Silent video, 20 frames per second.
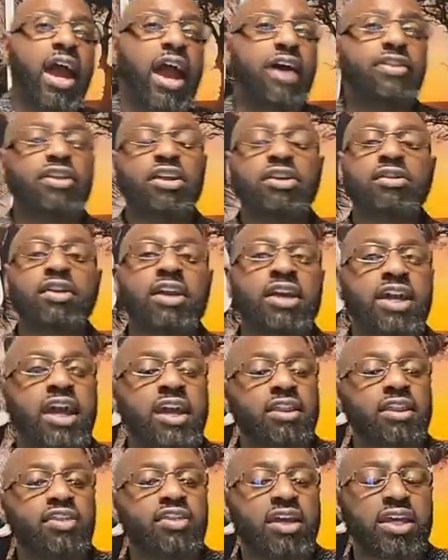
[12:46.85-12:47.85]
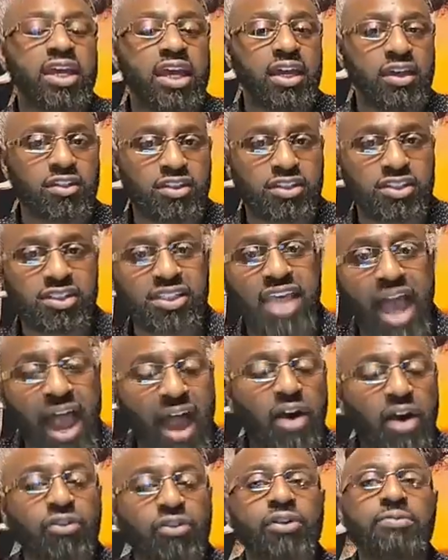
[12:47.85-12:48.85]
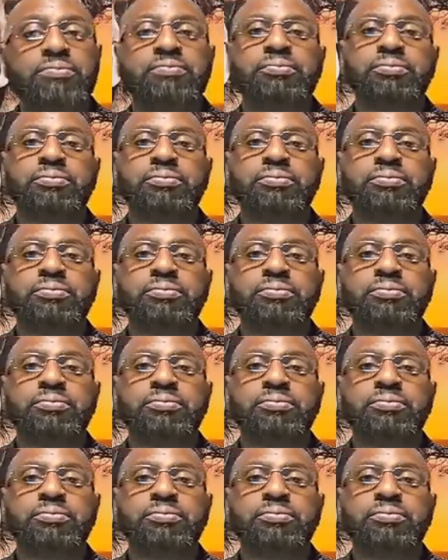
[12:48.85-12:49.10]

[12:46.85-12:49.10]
and then the king of the south,